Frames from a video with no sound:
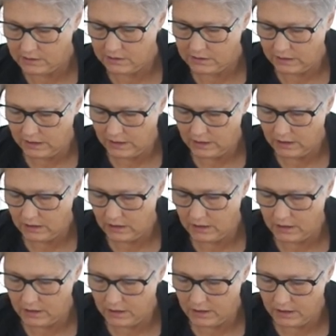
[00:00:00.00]
They
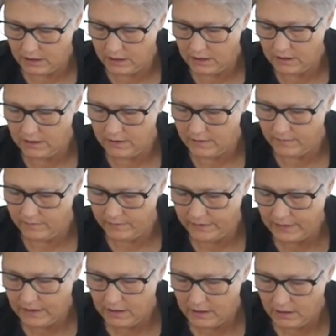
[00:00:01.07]
are
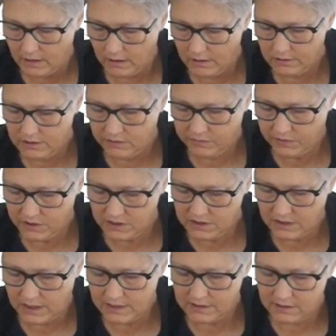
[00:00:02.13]
all different
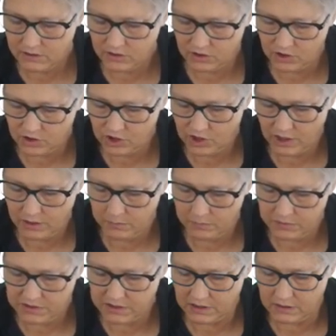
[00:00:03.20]
sizes and
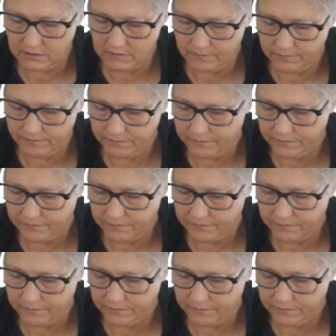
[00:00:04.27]
shapes and